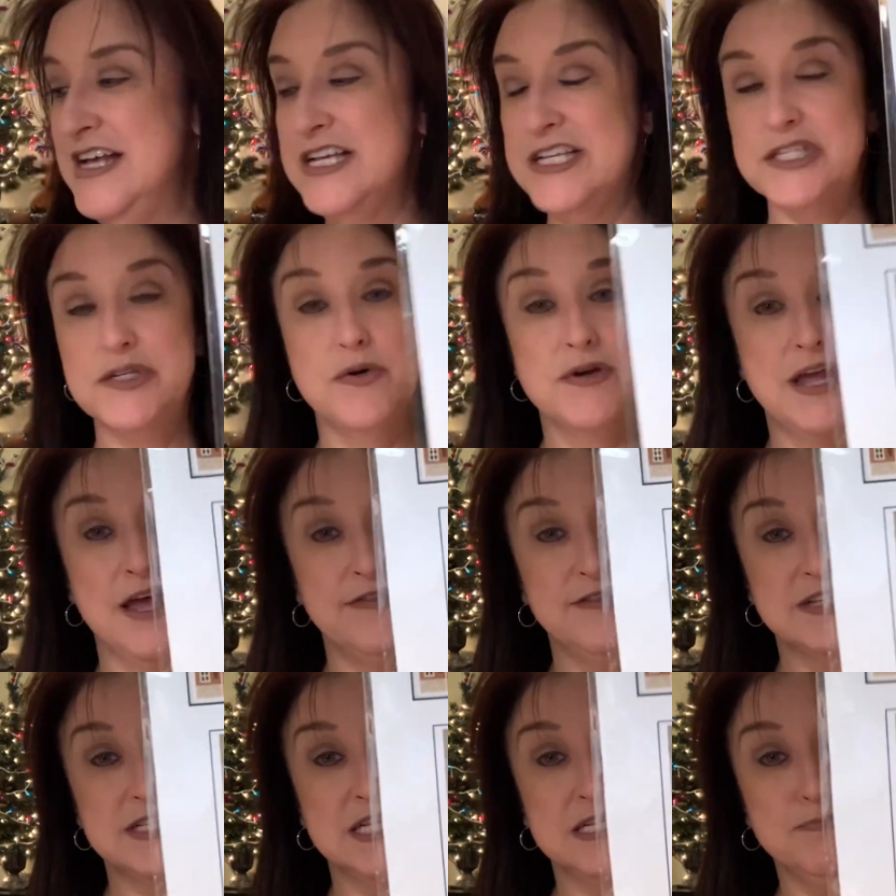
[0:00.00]
So
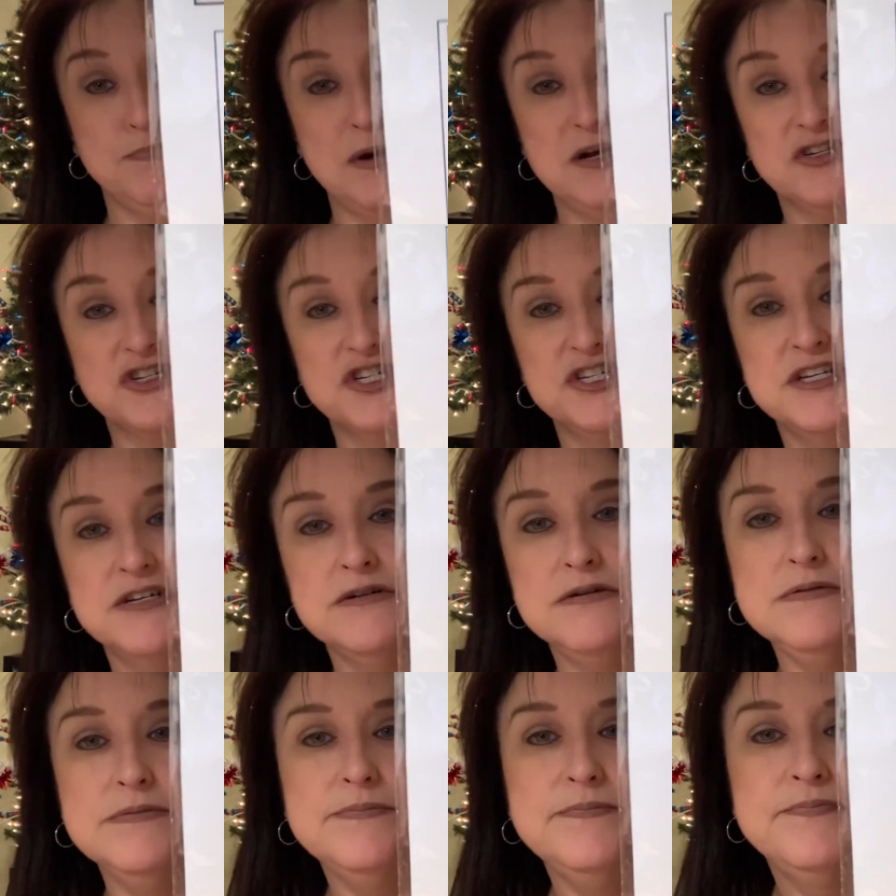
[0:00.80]
again, this is punch
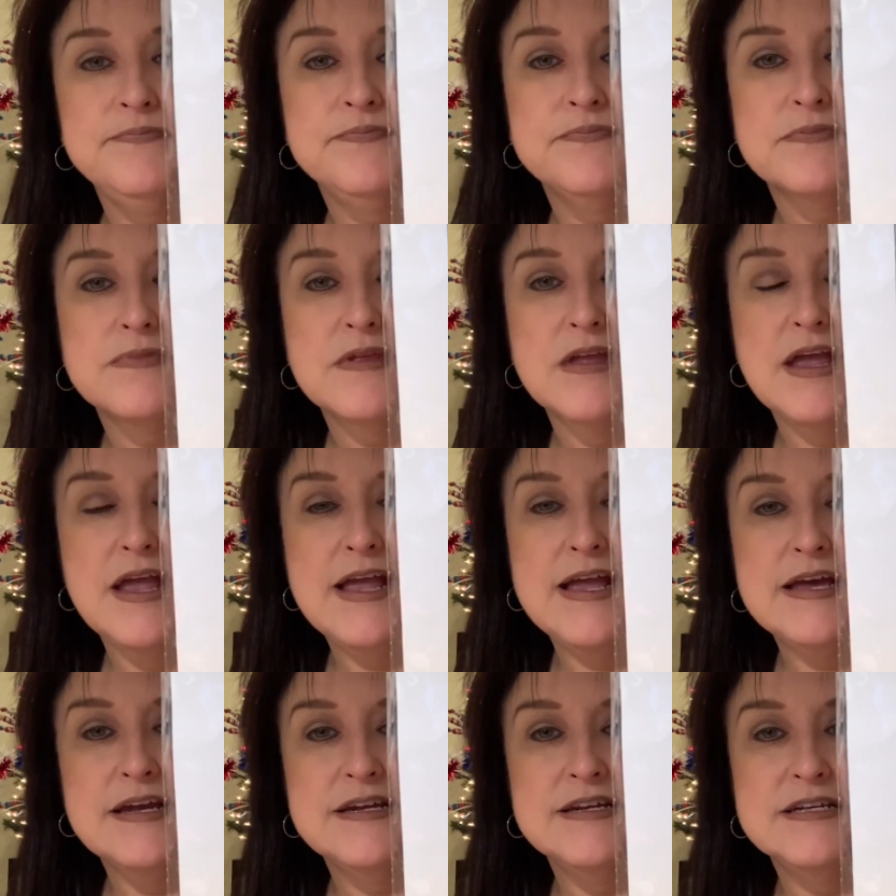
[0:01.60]
needle,
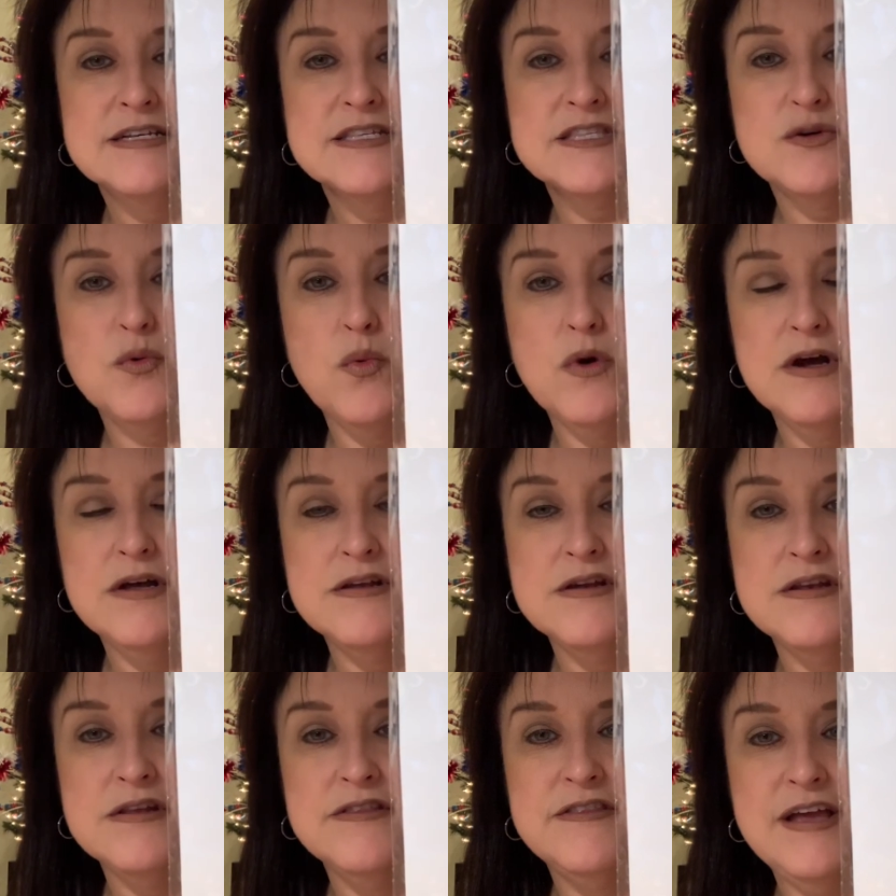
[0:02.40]
and it is the
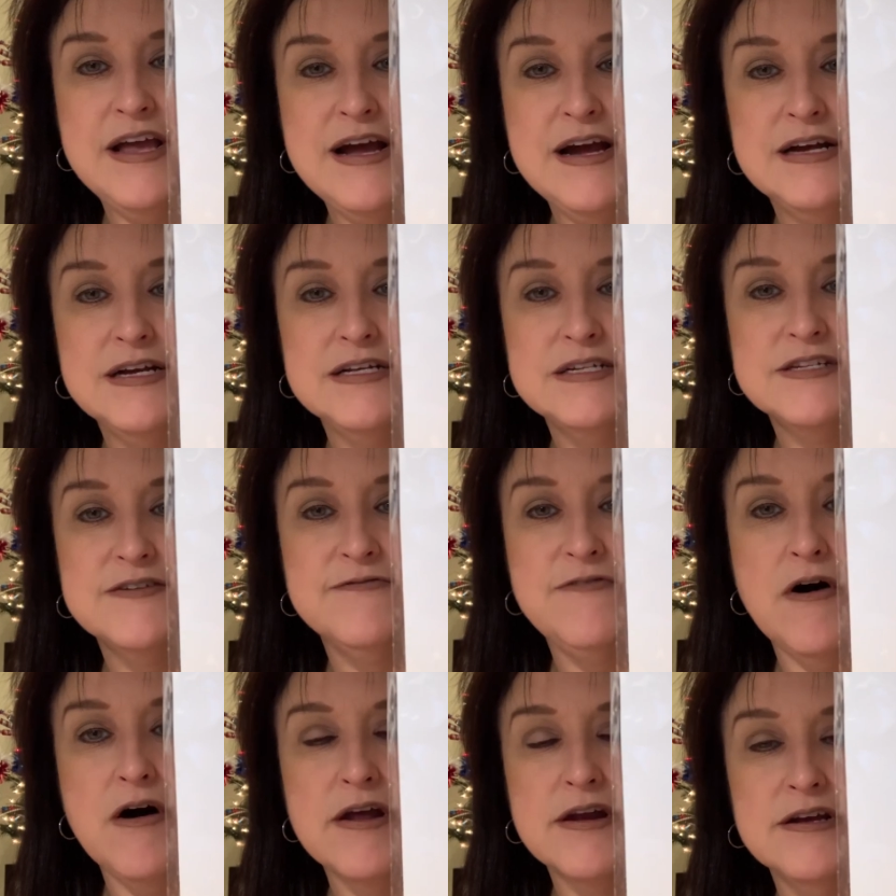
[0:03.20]
one that
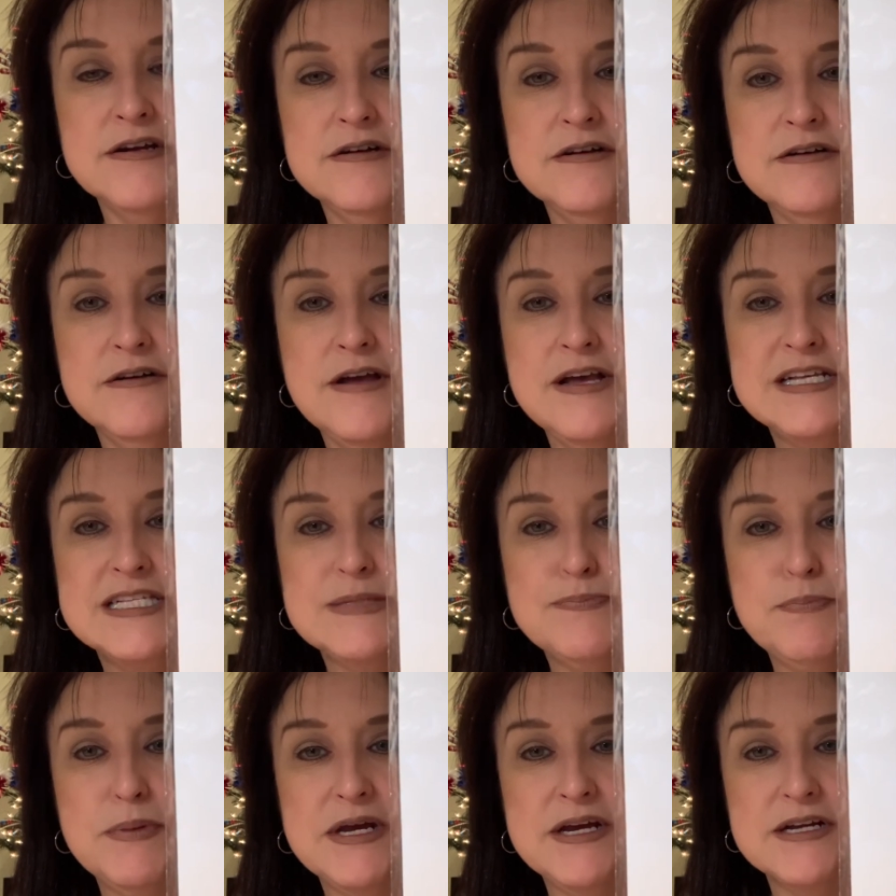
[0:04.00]
Vonna has
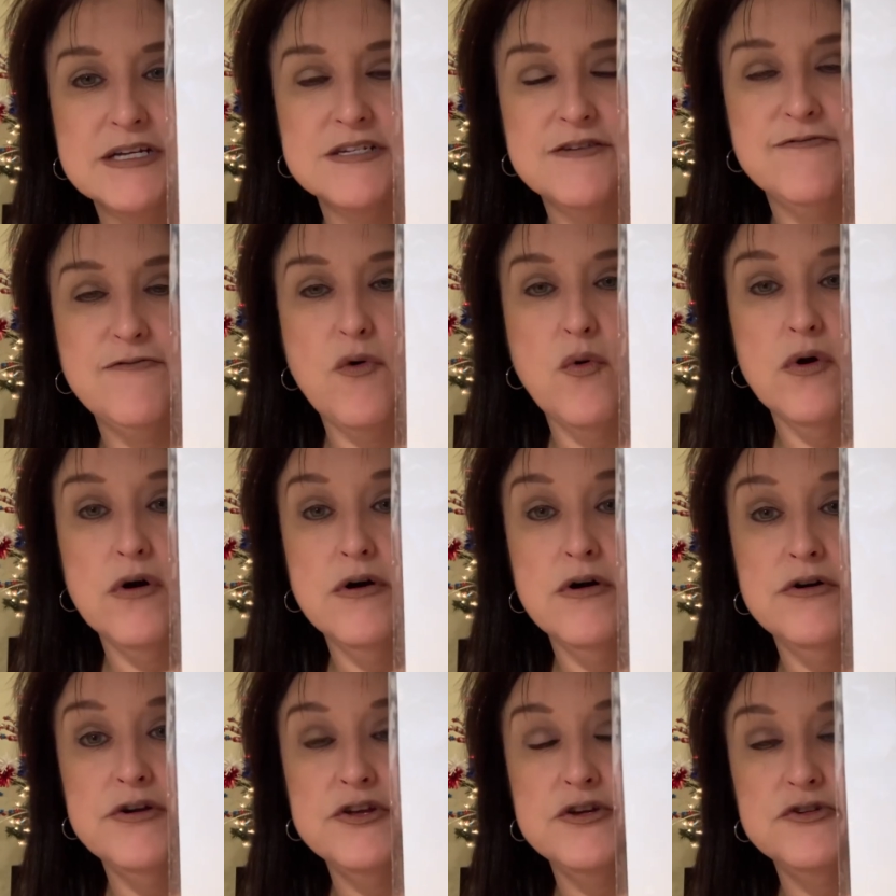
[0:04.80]
picked for
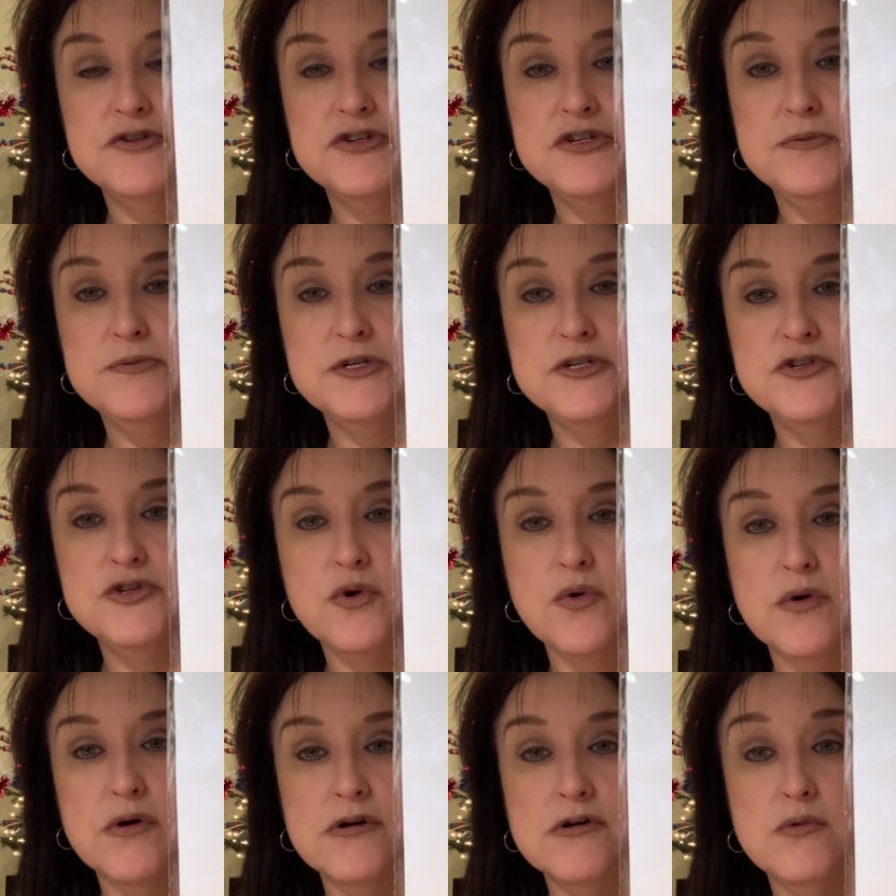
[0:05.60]
her YouTube
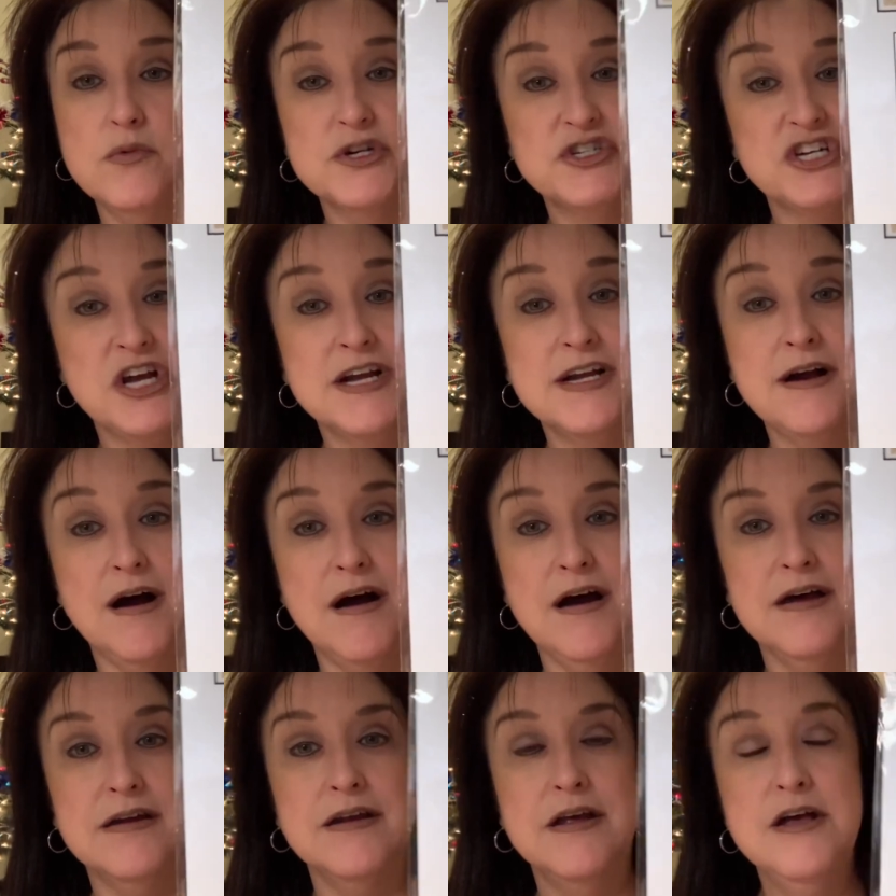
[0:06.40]
tutorial, which I
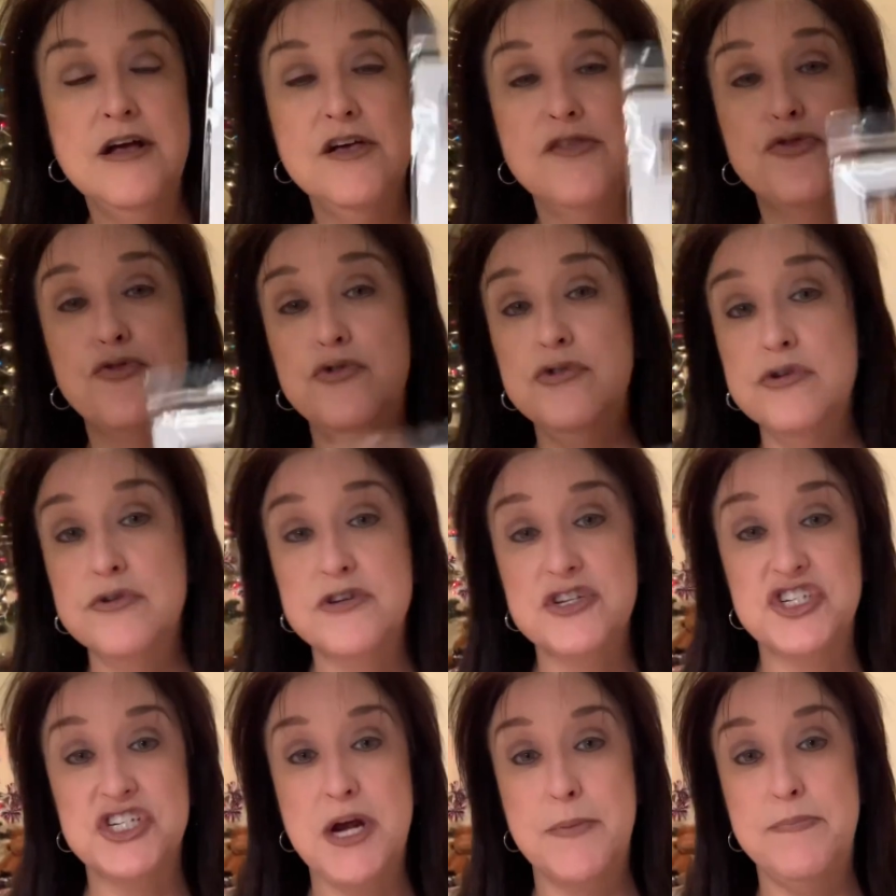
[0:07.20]
got through
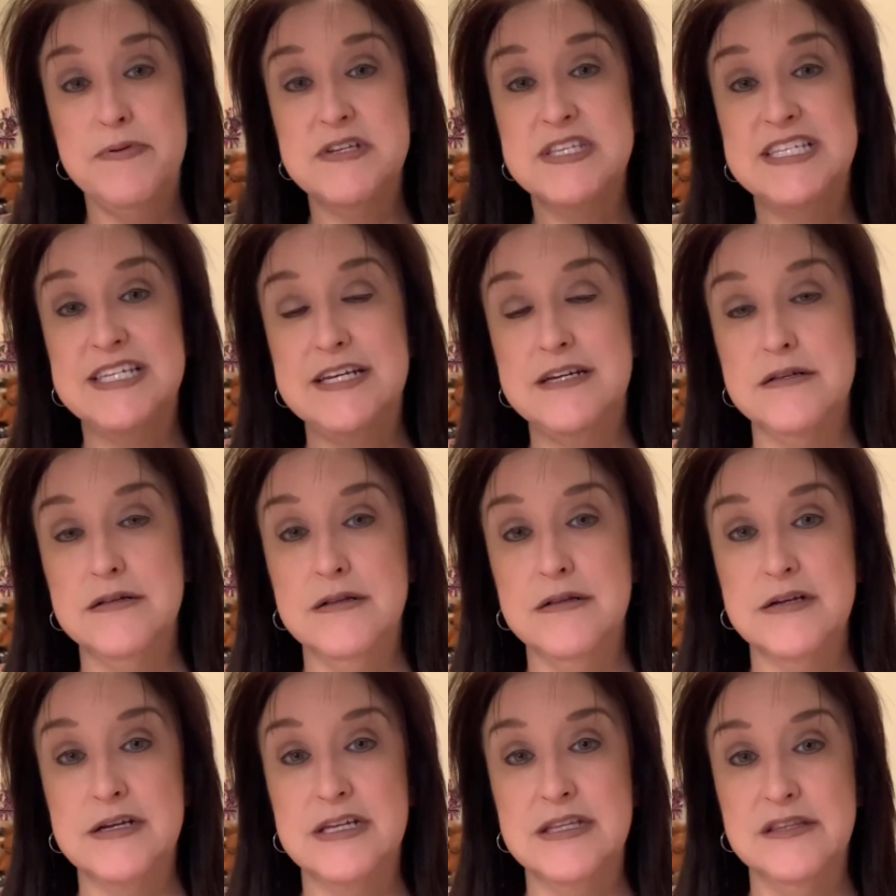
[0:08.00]
the Shepherd's
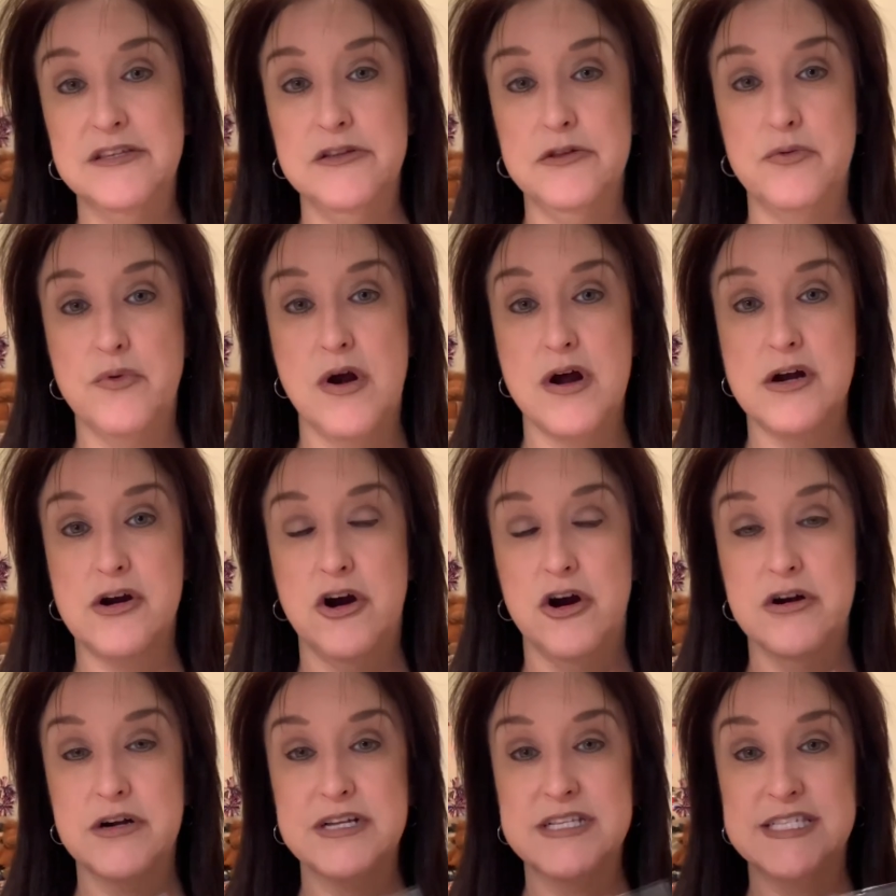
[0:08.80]
Needle in Little Rock,
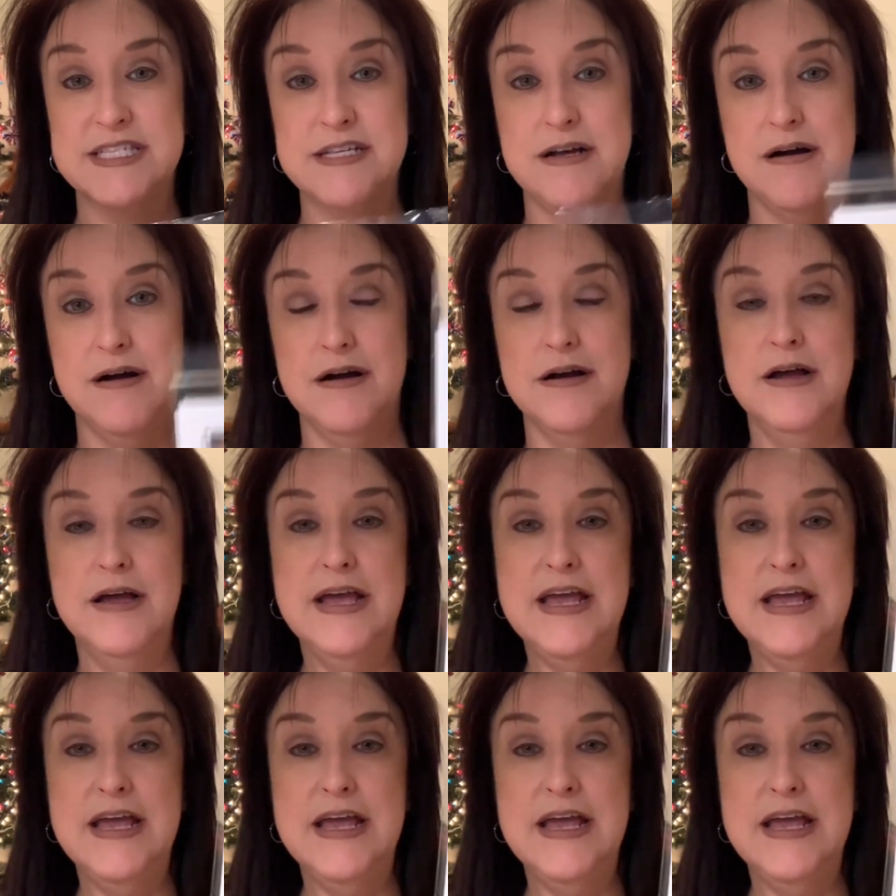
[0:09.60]
Arkansas.